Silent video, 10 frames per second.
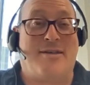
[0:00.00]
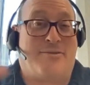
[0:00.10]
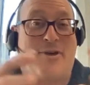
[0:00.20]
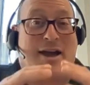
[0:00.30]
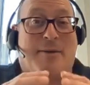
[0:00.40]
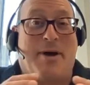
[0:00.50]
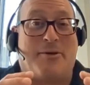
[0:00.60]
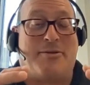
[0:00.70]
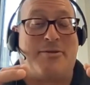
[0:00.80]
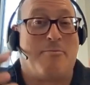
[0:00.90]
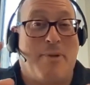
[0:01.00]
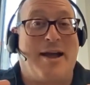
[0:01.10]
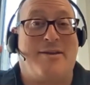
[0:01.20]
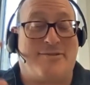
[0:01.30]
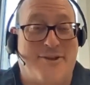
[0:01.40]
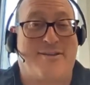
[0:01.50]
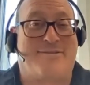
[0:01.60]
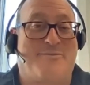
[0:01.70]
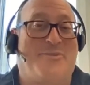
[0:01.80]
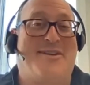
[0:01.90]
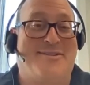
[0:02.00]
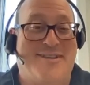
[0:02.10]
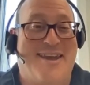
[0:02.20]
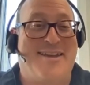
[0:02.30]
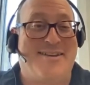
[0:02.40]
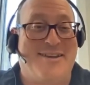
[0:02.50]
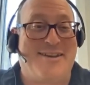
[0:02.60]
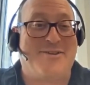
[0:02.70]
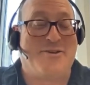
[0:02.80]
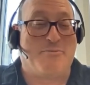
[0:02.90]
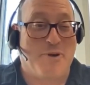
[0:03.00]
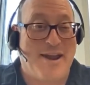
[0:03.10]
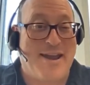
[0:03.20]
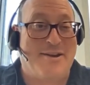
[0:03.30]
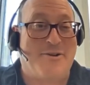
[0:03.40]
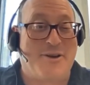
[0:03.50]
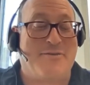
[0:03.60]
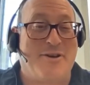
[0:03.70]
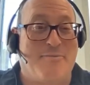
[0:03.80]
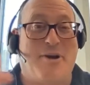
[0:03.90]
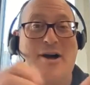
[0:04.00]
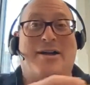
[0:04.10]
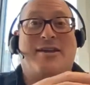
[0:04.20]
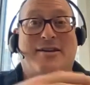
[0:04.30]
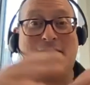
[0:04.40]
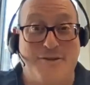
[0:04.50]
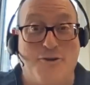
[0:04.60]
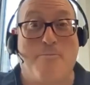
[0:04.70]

talk about the mind is not something contained in your brain or even your body. Your